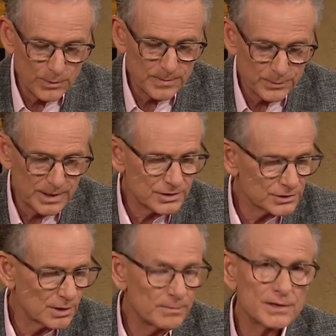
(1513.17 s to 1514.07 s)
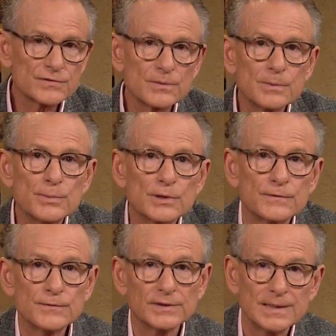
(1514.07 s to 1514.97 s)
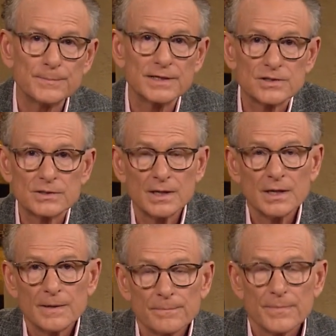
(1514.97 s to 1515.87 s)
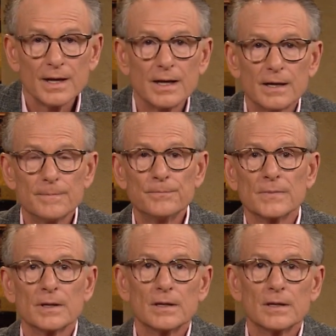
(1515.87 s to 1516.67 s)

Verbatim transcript: we preach so much from the book of Philippians um,